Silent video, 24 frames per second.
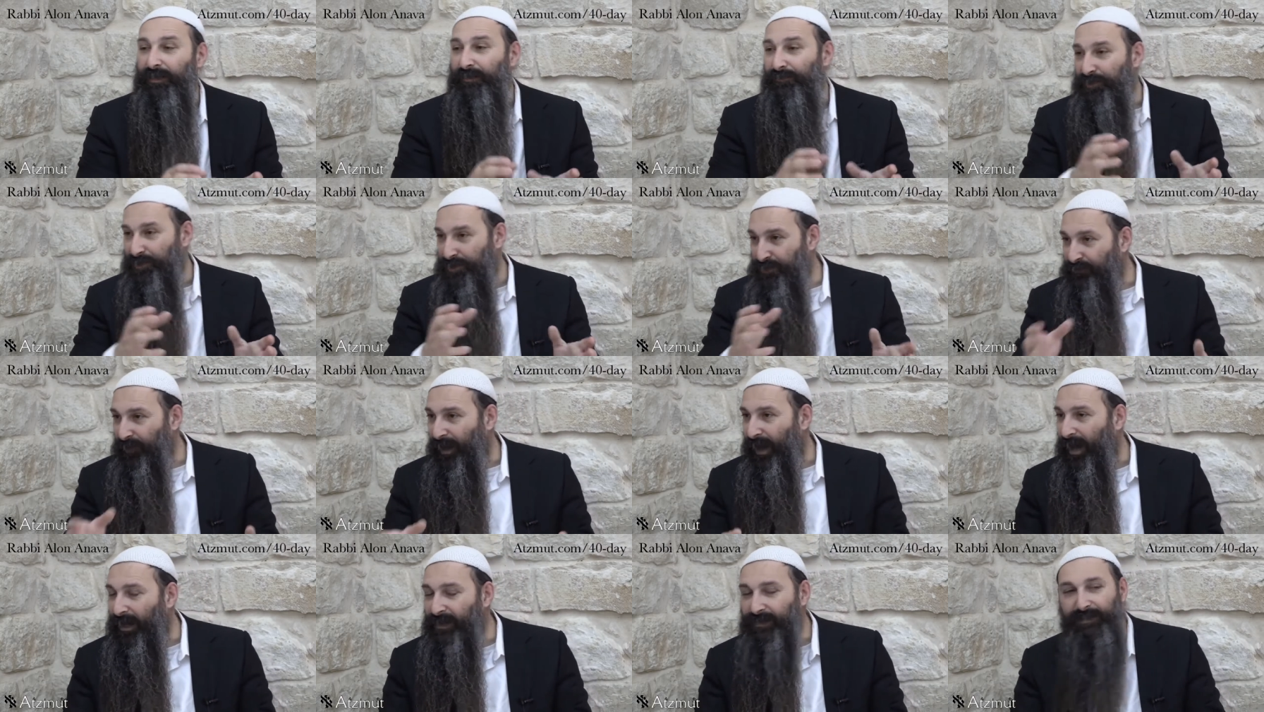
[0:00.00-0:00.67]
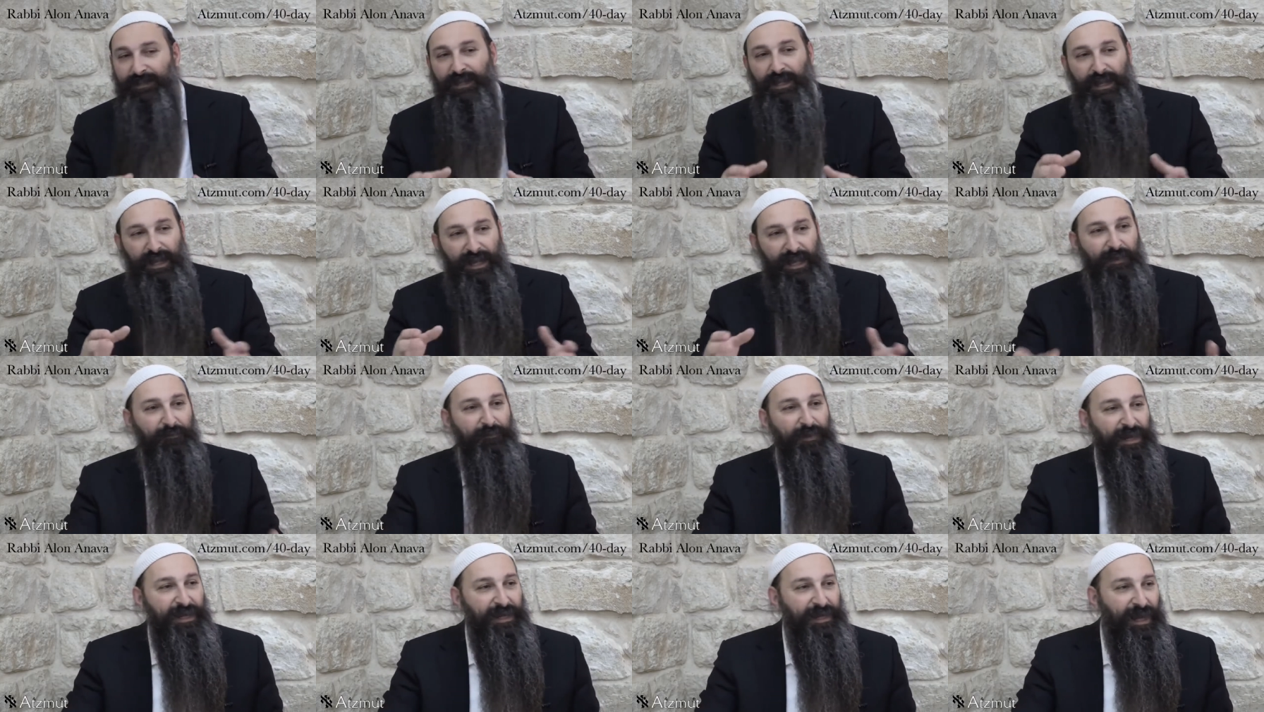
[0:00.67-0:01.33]
the spies,
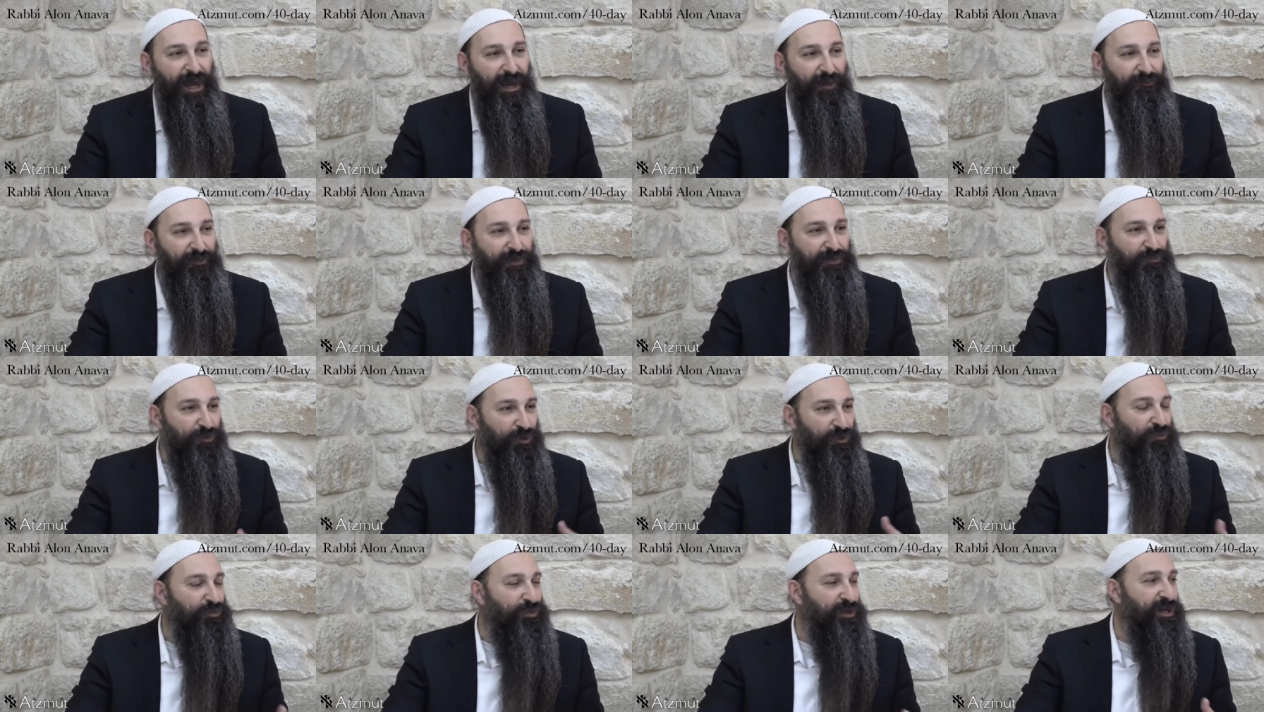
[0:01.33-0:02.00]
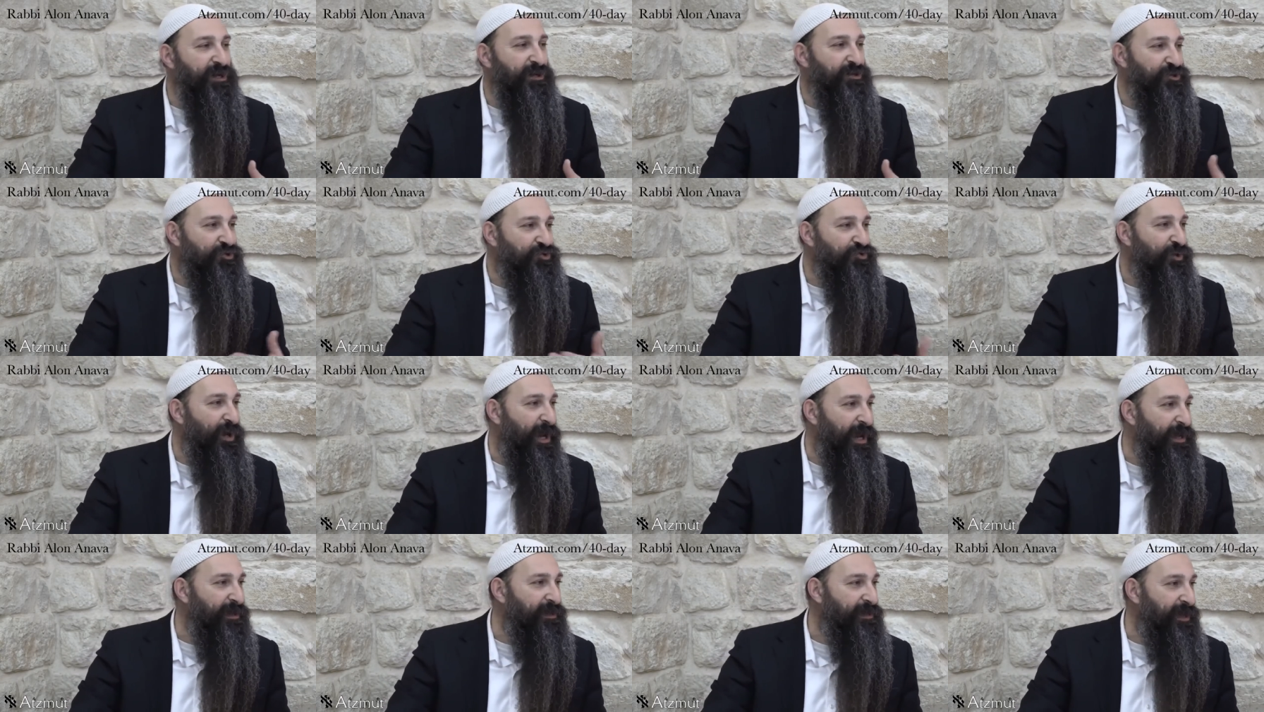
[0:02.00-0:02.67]
and many others, what we are
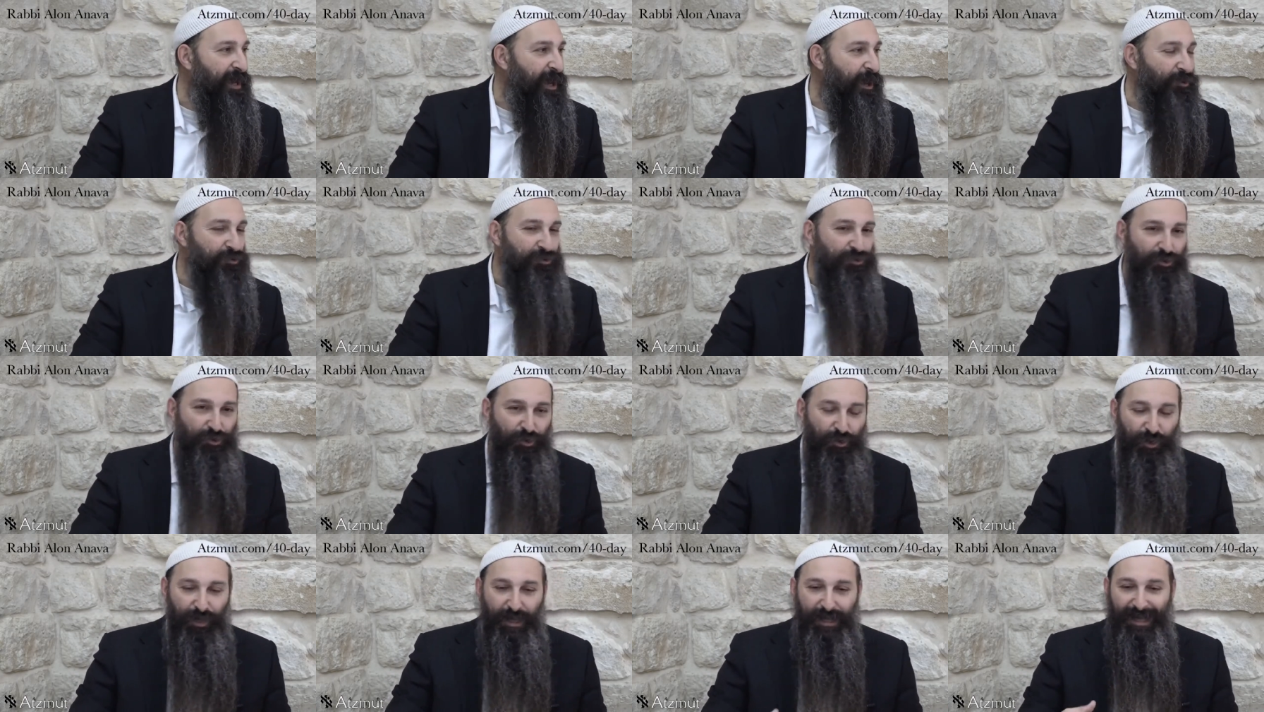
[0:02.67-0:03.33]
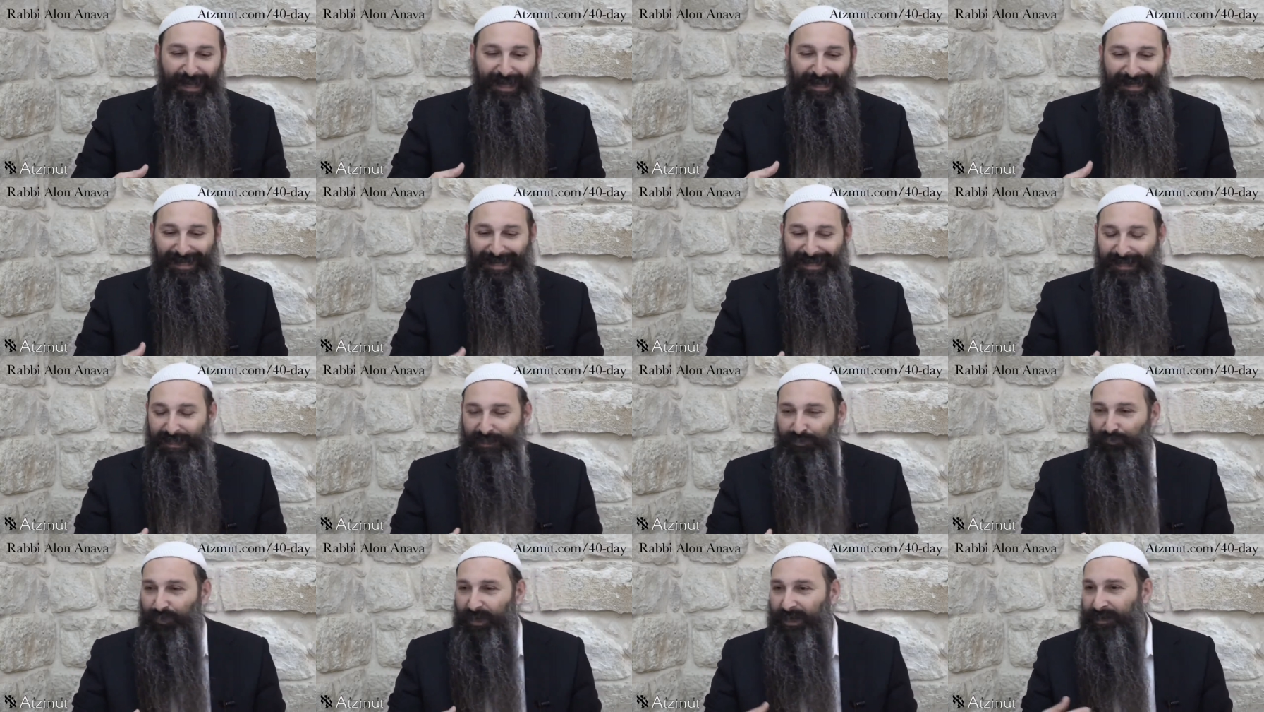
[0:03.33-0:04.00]
trying now to at
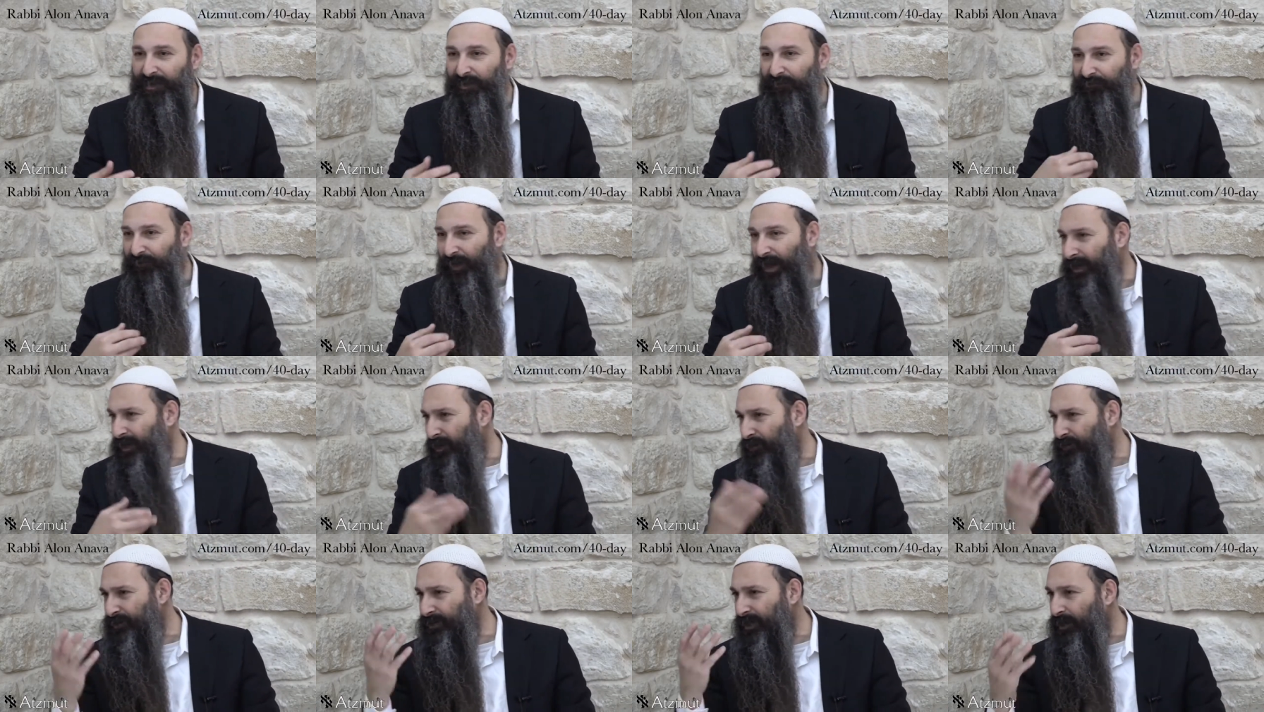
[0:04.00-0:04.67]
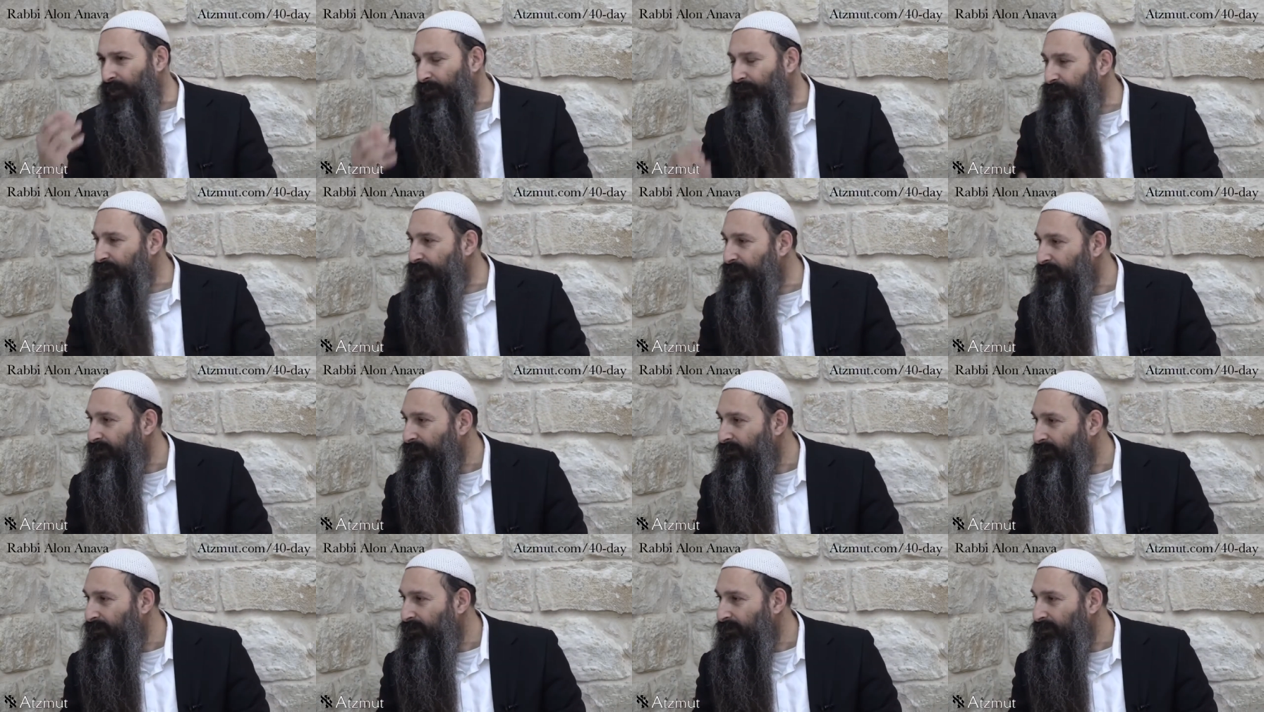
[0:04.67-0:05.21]
least rectify in ourselves.